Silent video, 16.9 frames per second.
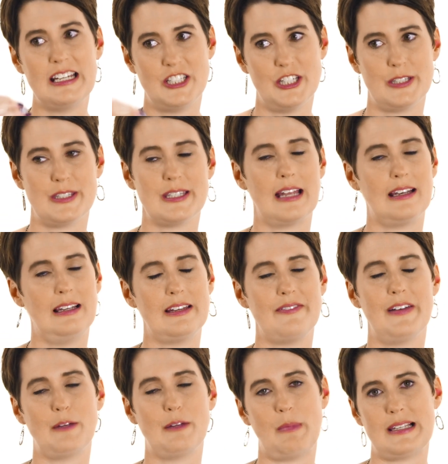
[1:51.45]
just suddenly
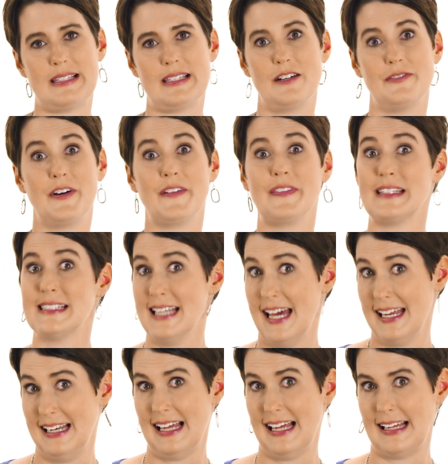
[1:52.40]
found myself on the
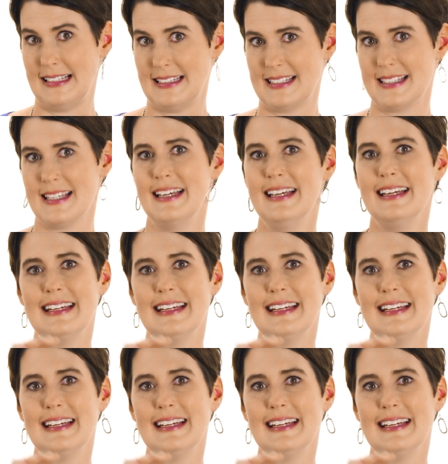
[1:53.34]
sidelines